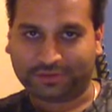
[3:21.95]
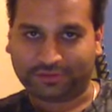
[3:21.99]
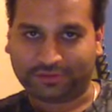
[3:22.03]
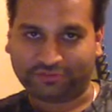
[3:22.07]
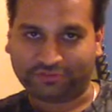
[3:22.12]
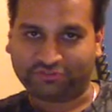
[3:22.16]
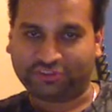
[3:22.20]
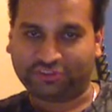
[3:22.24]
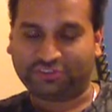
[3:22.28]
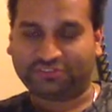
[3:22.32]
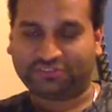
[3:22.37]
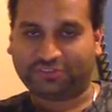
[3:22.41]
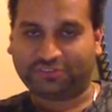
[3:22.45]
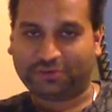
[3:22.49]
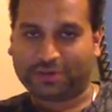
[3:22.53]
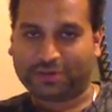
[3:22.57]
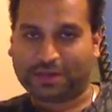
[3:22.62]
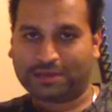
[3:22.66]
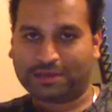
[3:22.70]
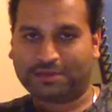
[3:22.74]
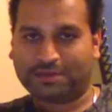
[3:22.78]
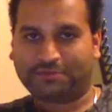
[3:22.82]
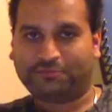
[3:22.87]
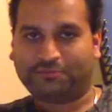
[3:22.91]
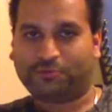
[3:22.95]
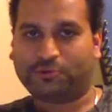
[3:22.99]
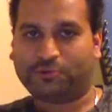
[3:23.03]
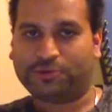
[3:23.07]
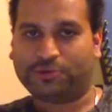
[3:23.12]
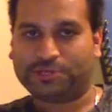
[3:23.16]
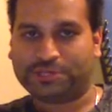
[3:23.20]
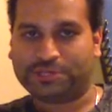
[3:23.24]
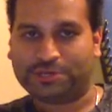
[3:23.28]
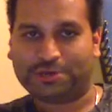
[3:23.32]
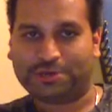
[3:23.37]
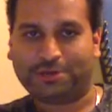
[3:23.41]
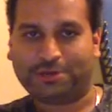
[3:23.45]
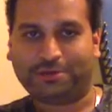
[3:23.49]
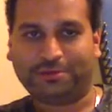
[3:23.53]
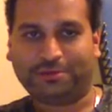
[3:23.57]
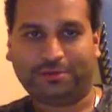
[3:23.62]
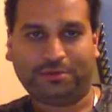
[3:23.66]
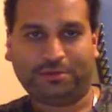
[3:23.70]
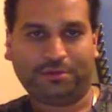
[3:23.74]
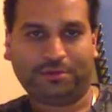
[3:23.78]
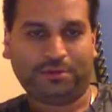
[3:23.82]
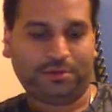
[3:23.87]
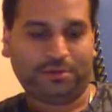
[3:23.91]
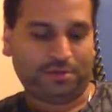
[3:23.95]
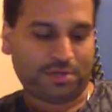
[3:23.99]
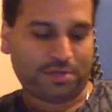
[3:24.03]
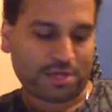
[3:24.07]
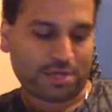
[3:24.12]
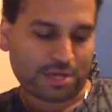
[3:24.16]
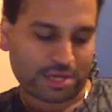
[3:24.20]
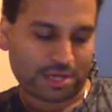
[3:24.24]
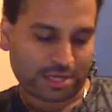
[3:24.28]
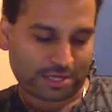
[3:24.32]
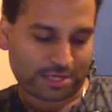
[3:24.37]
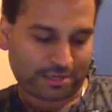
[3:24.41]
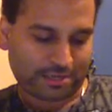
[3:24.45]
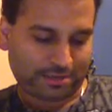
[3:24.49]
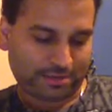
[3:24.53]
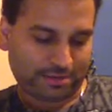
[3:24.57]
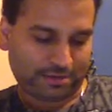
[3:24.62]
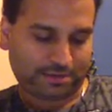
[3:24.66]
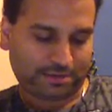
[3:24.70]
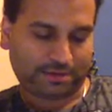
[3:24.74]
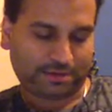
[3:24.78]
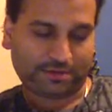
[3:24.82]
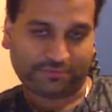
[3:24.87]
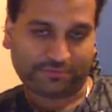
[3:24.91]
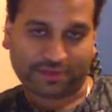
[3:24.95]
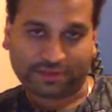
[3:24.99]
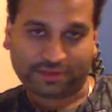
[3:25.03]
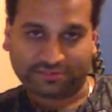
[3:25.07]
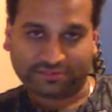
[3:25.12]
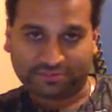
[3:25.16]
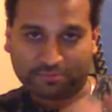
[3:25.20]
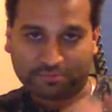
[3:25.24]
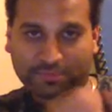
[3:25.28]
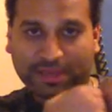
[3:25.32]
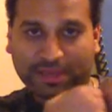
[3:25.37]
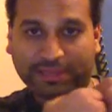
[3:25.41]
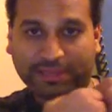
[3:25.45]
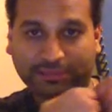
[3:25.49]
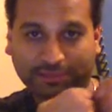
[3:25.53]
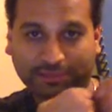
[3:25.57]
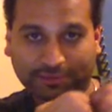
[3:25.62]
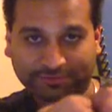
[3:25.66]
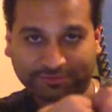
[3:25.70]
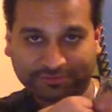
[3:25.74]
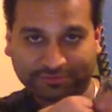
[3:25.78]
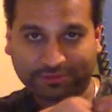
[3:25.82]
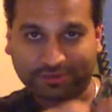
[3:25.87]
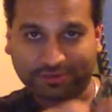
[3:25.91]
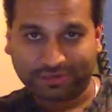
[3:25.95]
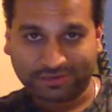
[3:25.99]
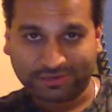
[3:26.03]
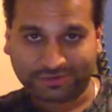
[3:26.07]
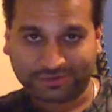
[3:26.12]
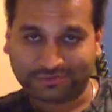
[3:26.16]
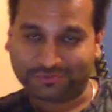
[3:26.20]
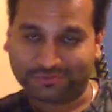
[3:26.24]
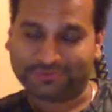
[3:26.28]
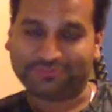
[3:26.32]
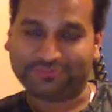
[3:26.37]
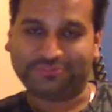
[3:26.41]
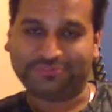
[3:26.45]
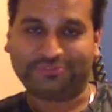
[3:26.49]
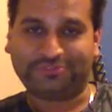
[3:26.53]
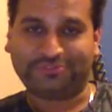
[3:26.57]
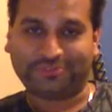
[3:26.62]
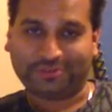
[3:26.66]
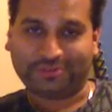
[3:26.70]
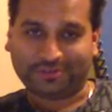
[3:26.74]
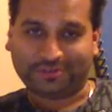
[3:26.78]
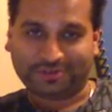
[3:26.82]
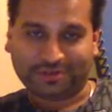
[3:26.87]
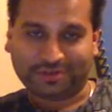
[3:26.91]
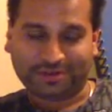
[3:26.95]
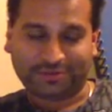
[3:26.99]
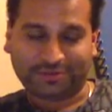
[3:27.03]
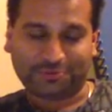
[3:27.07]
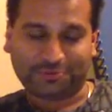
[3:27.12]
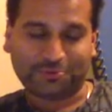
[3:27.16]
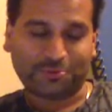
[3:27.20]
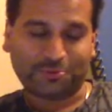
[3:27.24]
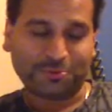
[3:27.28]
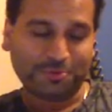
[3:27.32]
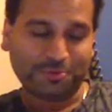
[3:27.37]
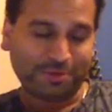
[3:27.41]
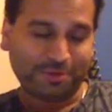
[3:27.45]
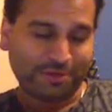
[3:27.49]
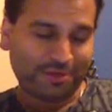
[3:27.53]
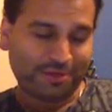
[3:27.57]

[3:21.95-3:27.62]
I think Jason and I have already uh, uh, have had some man love today, which is uh, kind of cool.